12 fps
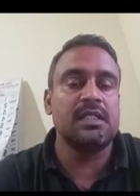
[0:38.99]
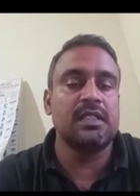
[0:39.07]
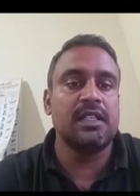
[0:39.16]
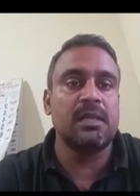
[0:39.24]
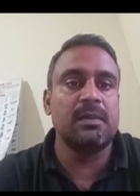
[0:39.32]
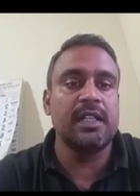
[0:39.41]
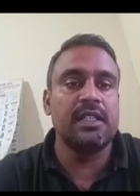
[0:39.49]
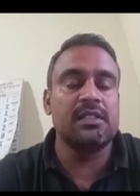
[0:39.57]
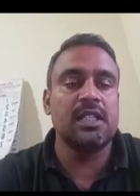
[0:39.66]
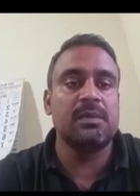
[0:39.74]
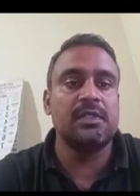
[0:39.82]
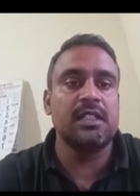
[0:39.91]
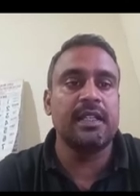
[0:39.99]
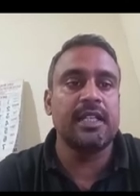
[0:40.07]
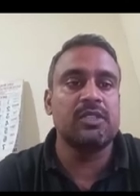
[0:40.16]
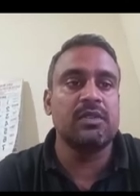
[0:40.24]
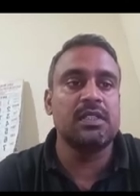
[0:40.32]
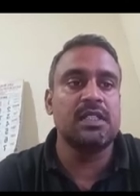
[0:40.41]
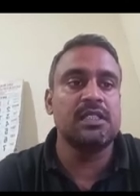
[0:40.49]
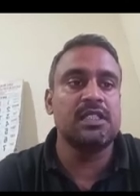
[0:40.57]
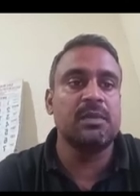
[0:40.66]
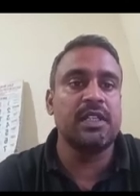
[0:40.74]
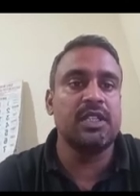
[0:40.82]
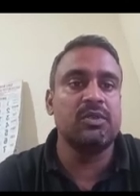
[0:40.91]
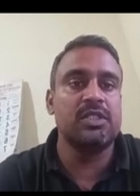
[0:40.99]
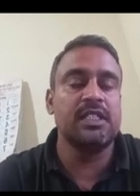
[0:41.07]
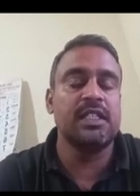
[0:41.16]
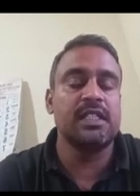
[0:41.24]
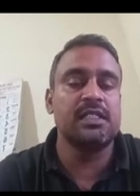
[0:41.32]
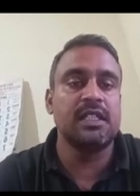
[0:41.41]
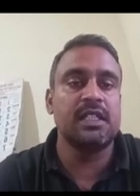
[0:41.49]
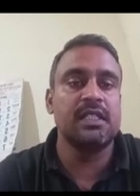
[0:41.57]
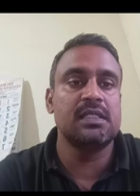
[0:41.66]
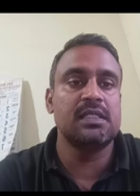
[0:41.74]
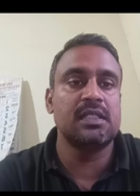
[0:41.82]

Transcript: determination of the reaction structure by using X-rays,